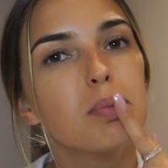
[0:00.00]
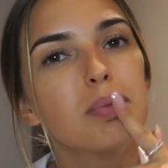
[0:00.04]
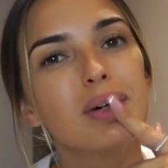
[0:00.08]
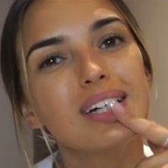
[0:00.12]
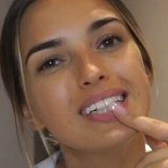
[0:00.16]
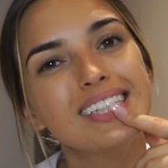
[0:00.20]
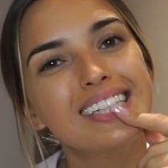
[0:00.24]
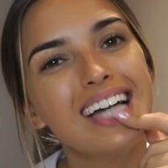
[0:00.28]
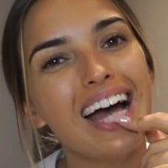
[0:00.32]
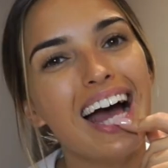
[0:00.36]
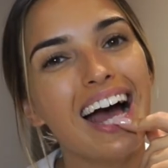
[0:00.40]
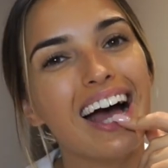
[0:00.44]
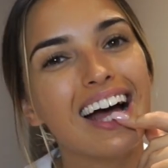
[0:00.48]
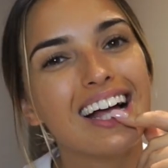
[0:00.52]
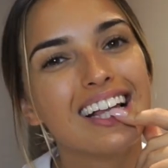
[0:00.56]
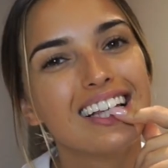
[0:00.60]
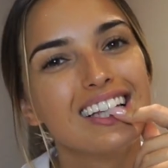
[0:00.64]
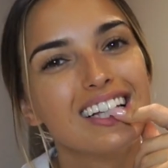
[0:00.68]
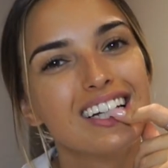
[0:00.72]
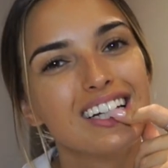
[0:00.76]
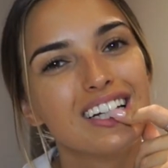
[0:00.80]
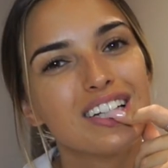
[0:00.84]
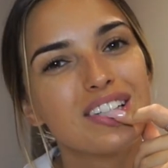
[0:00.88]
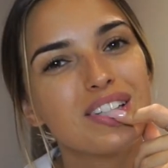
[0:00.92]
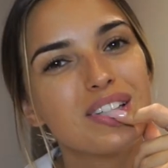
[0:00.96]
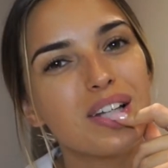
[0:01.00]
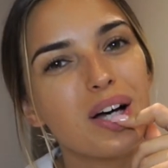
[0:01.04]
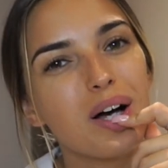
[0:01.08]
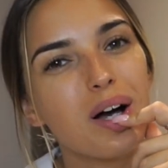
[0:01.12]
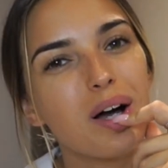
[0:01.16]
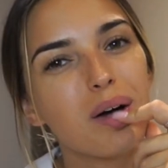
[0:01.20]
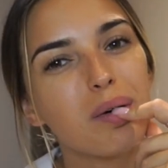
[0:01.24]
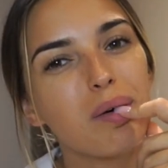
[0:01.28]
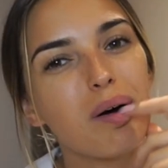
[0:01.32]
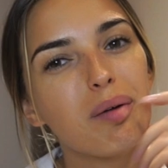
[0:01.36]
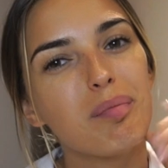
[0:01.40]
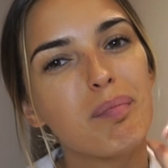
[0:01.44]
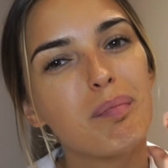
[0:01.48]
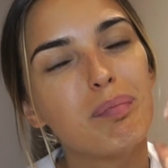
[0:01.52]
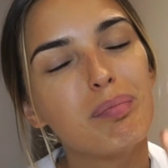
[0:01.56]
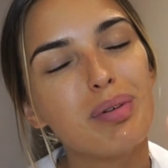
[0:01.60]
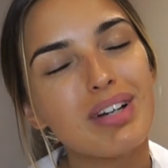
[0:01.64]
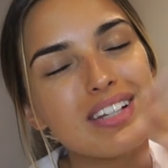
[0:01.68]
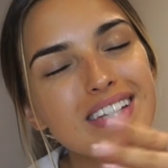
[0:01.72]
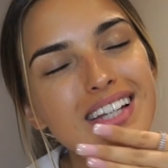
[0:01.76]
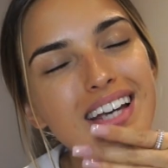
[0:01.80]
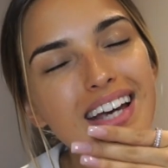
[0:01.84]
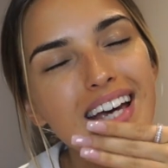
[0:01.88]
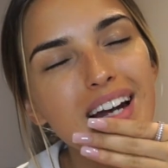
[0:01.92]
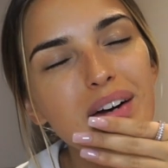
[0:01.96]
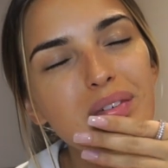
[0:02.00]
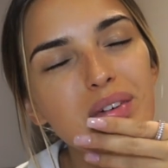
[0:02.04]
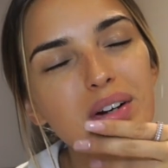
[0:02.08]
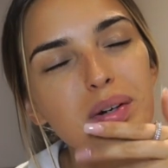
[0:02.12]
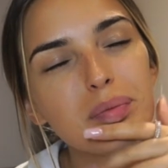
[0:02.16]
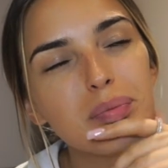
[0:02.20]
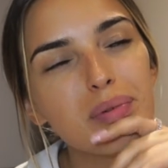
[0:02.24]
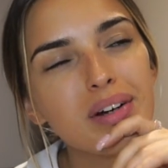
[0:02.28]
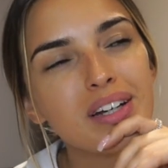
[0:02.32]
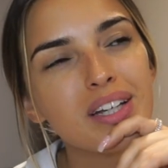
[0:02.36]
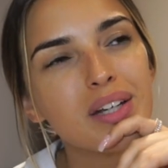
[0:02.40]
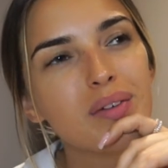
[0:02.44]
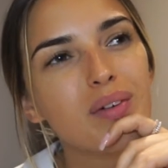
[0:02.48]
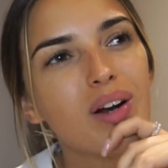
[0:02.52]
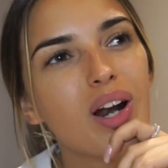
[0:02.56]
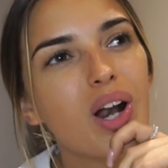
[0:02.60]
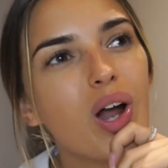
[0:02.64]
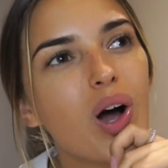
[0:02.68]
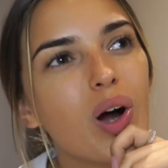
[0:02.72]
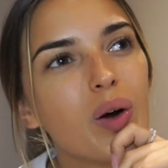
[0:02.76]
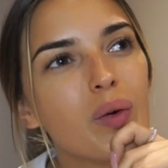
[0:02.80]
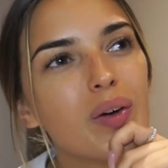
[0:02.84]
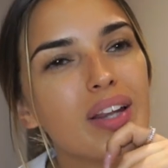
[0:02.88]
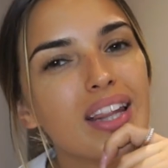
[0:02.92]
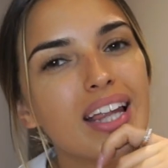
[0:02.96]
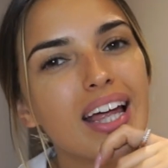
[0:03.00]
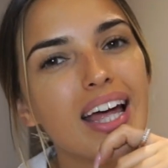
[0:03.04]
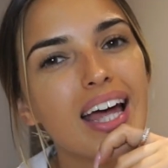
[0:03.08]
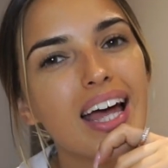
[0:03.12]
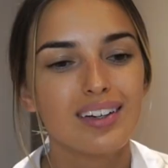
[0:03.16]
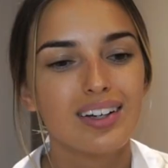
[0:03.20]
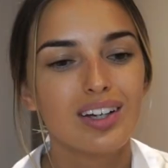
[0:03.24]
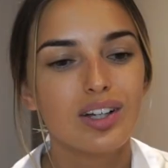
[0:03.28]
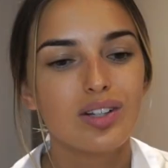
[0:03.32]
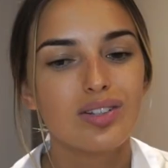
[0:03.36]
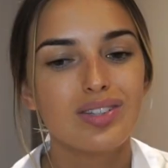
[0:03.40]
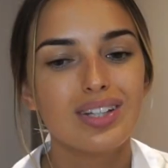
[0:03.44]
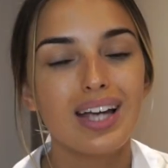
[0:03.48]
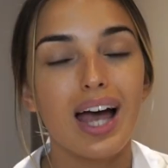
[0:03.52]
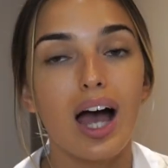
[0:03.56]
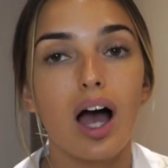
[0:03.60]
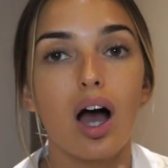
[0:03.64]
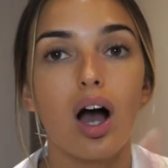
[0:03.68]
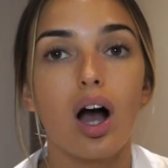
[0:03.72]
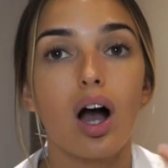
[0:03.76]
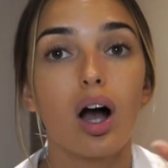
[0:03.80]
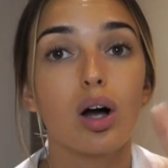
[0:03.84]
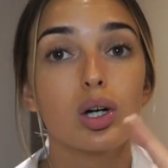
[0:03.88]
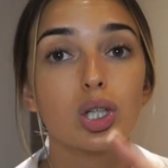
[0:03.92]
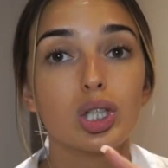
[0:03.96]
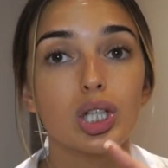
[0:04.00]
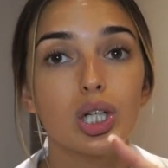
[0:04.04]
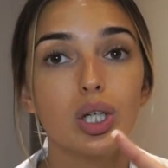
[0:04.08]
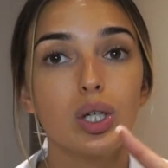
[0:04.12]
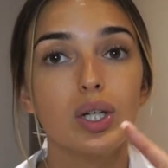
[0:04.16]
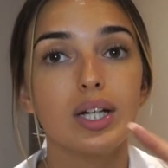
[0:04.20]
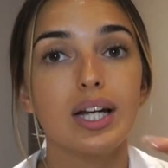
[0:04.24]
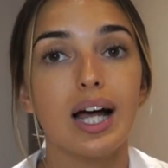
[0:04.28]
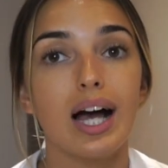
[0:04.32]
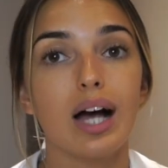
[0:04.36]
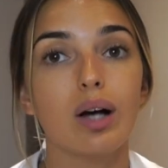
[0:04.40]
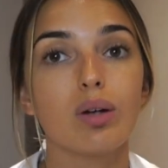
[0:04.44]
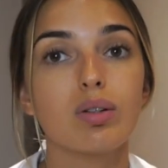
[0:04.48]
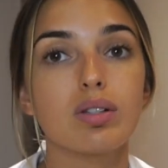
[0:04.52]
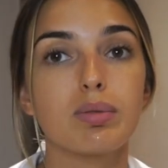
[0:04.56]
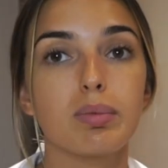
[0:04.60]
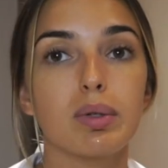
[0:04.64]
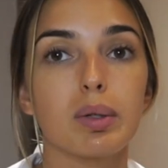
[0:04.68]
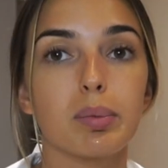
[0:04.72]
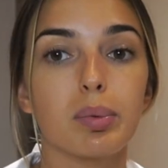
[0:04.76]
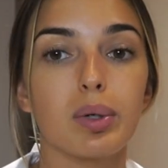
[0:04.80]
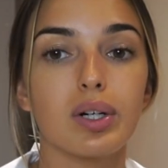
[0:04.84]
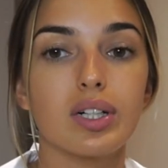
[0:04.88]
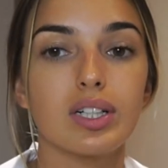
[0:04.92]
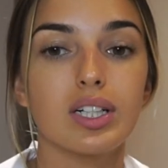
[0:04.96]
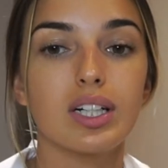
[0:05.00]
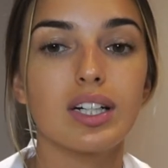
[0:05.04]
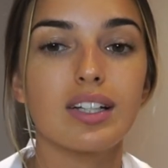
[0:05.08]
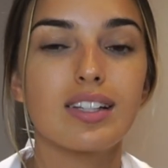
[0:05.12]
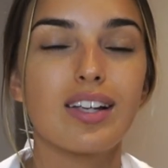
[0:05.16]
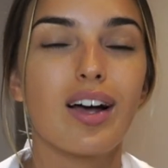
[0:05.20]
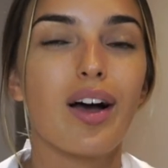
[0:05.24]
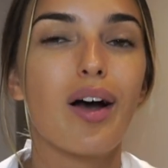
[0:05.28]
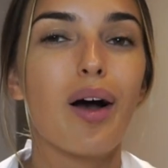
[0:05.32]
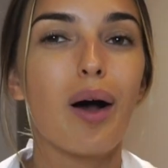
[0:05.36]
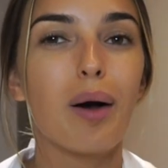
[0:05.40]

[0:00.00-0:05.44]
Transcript: But yeah, so I'm buzzing, I'm going to bring you along with it. So yeah, I'll show you now some of the products.